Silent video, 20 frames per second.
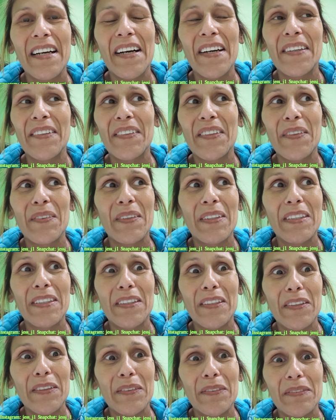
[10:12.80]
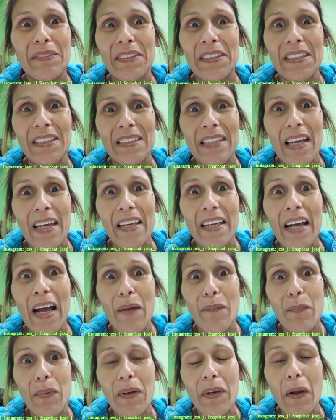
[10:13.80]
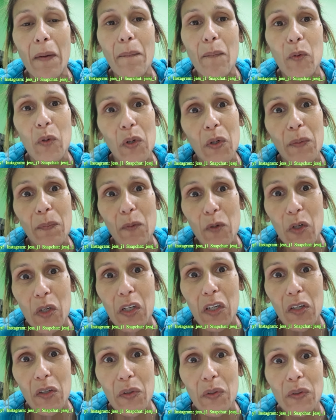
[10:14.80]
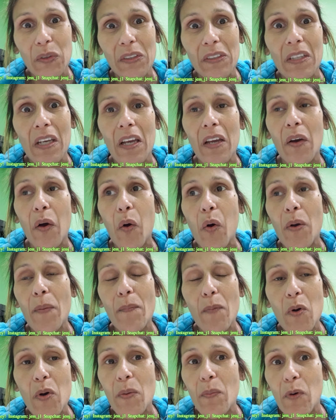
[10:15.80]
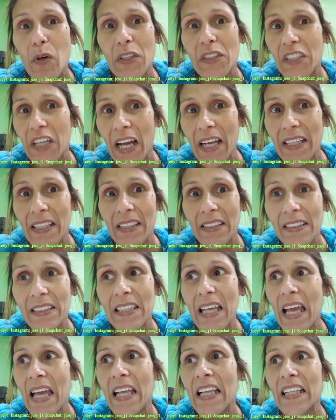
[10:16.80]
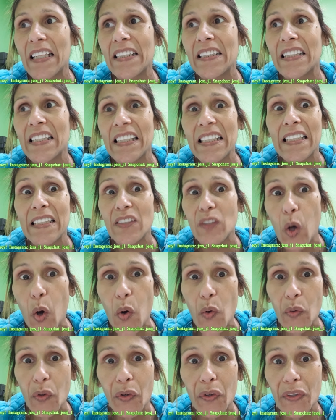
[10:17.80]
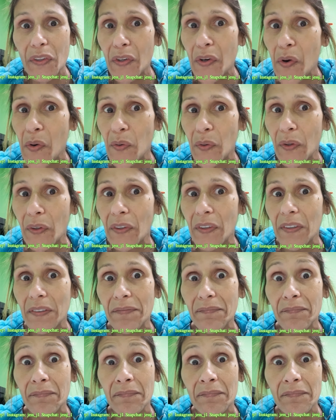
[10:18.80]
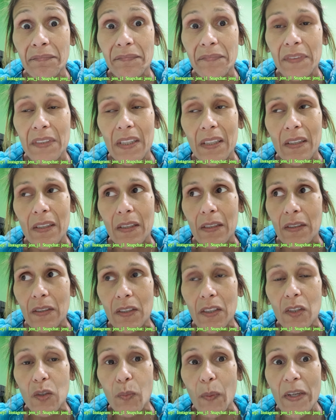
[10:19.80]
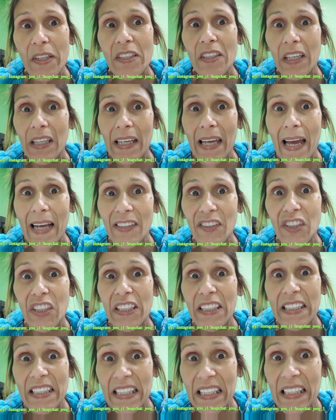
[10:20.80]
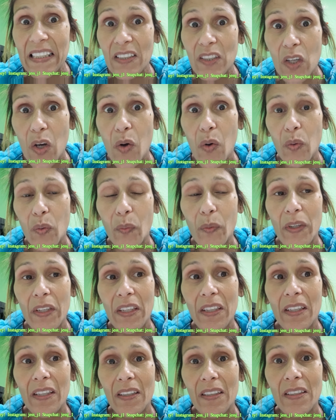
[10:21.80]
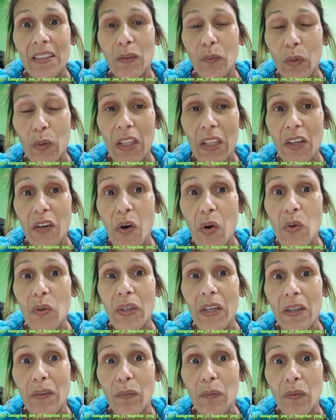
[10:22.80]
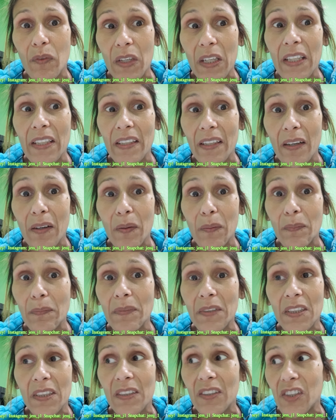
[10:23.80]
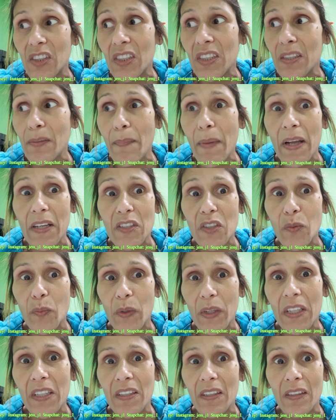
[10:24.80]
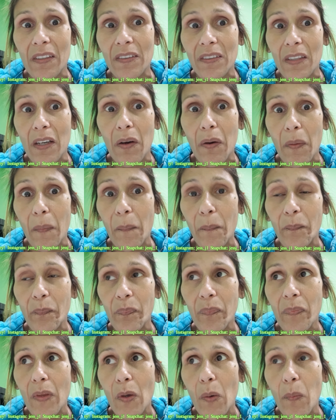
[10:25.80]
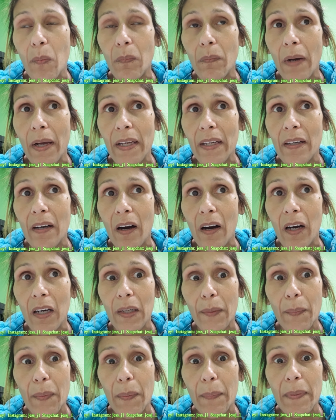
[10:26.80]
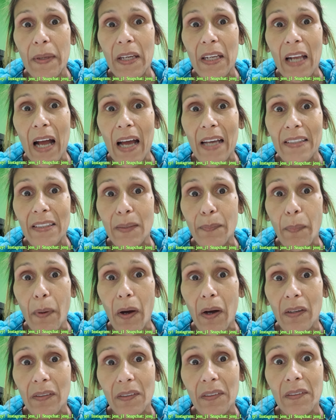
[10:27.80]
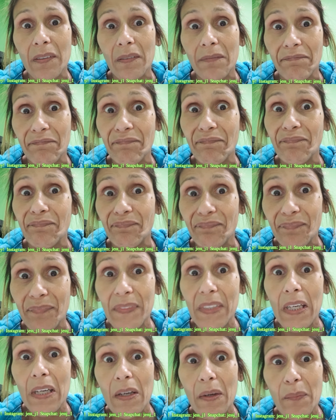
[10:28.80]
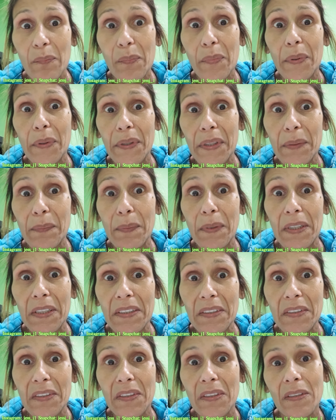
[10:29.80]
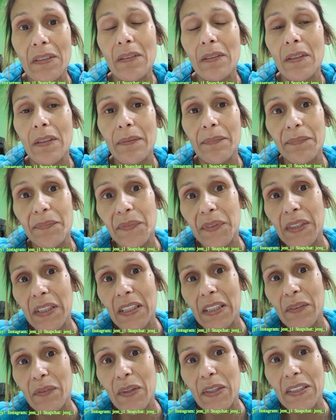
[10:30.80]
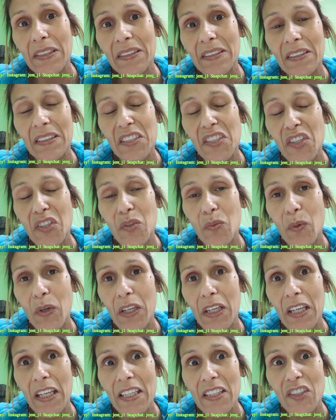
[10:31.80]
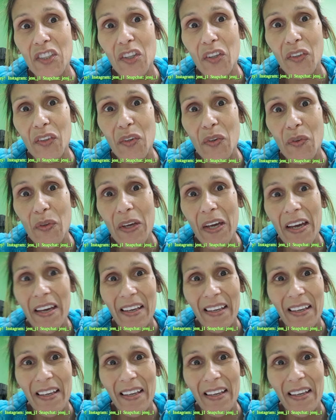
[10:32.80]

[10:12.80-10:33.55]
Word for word: I don't know what to do. It's like I put on more and more clothes or more and more jackets and it gets colder and colder just wait till it actually gets cold when it gets when the cold really comes just imagine when it does come oh my god i'm gonna be an ice box pretty much anyways i just want to let y'all know that